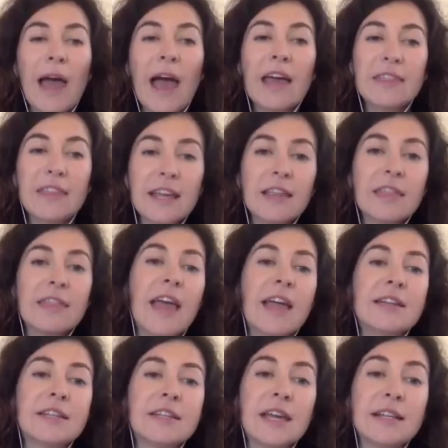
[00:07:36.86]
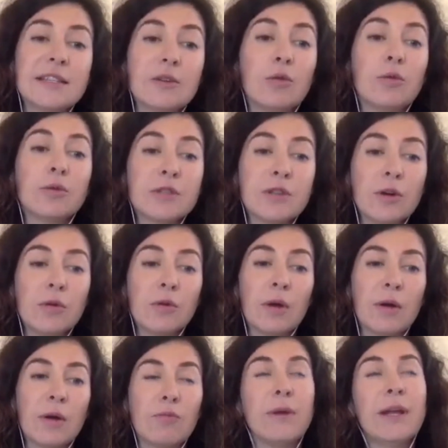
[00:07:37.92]
I think that it's also
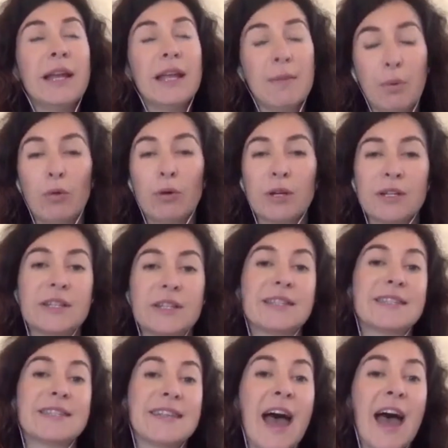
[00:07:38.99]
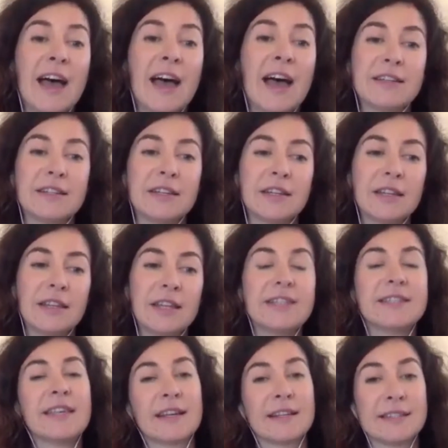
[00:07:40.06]
really important to start
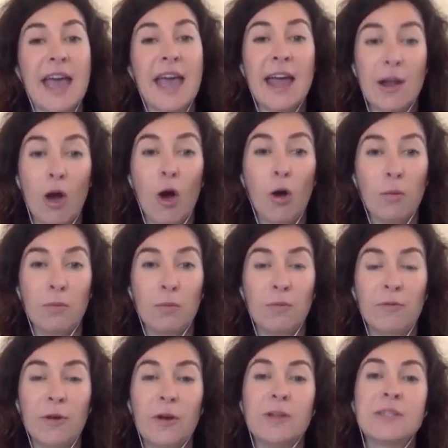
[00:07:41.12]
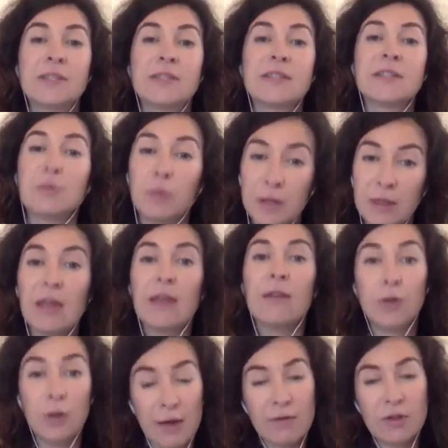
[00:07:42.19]
these things at home first,
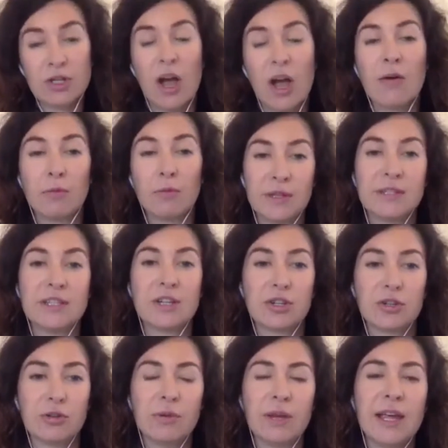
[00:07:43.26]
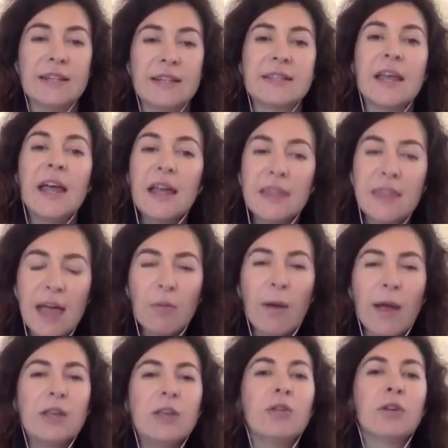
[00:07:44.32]
if you have a child with additional needs. That
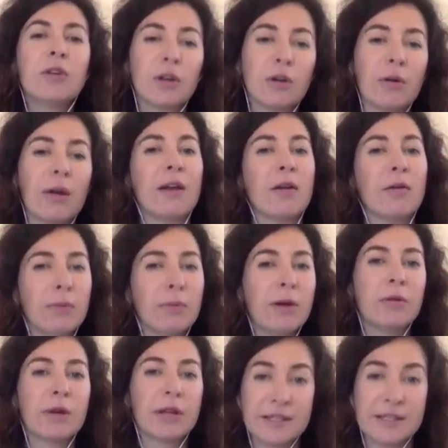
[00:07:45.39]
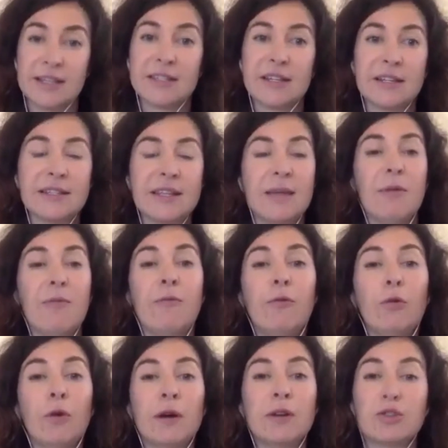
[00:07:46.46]
way you can create a real consistency
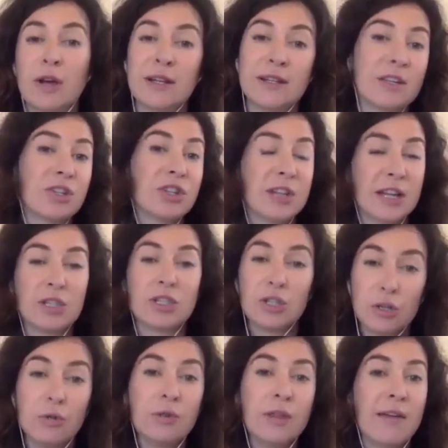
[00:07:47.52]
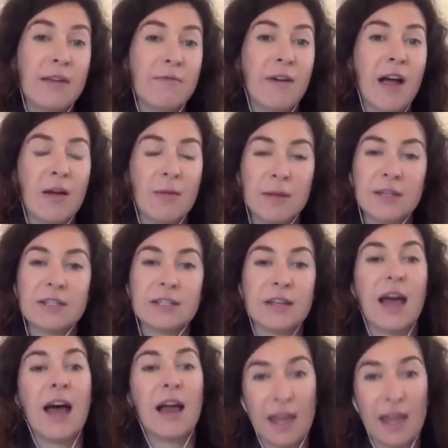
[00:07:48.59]
before transitioning to that environment,
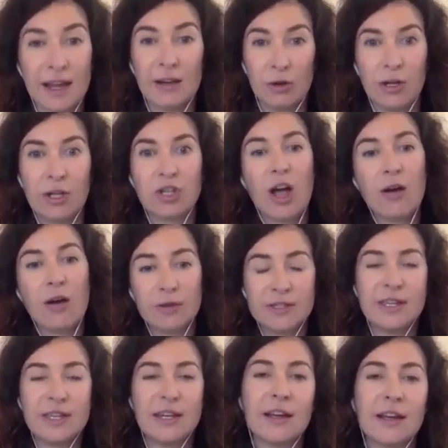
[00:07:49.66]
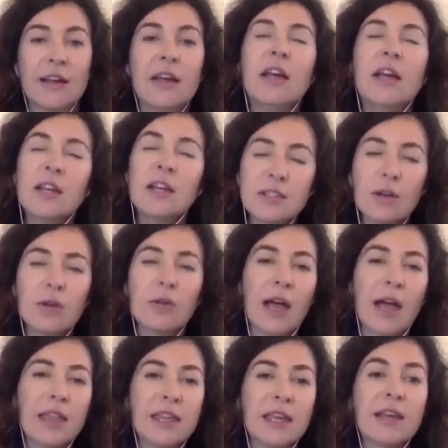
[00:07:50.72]
like an early childhood setting. So
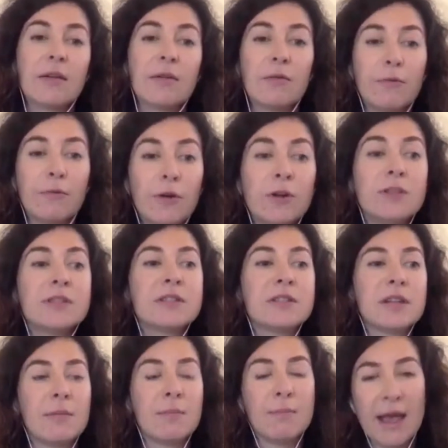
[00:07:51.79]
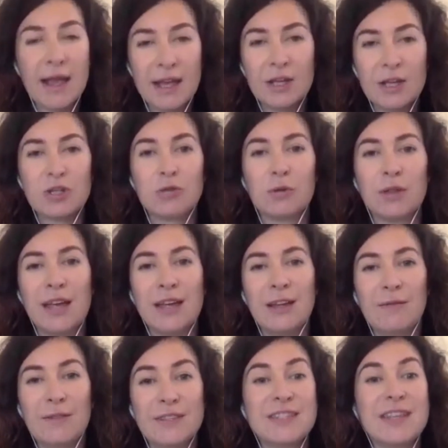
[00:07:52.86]
I think first making sure that
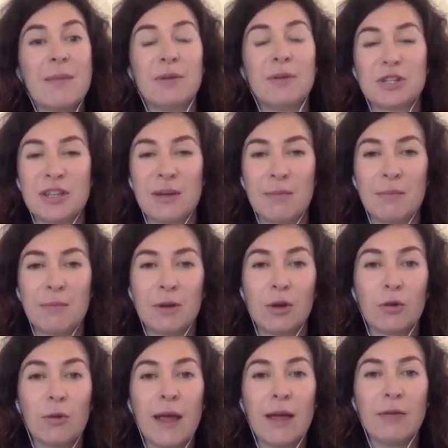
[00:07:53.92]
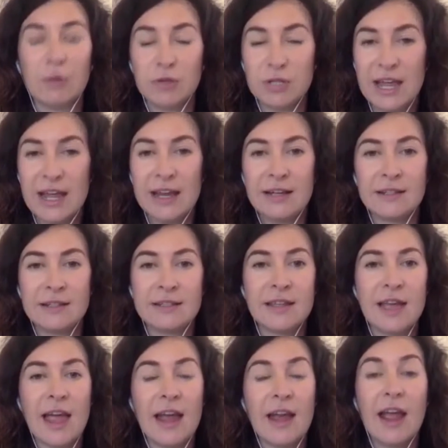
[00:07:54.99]
you've established some great routines
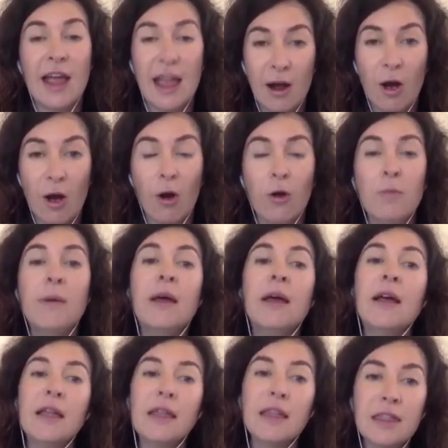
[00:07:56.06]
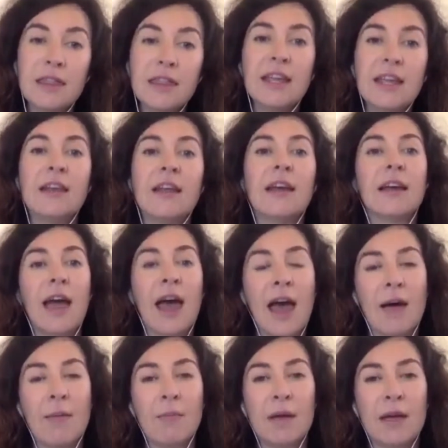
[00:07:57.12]
at home, then
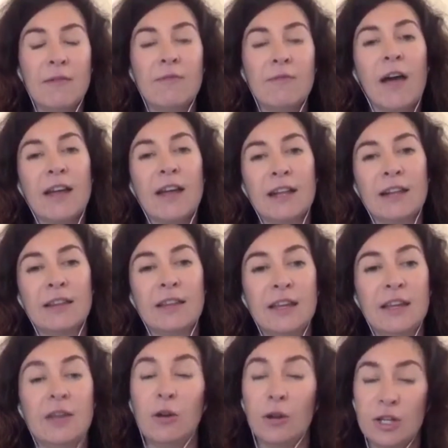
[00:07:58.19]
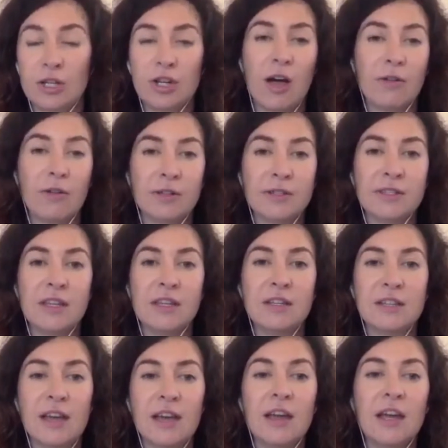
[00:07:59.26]
inviting the early childhood centre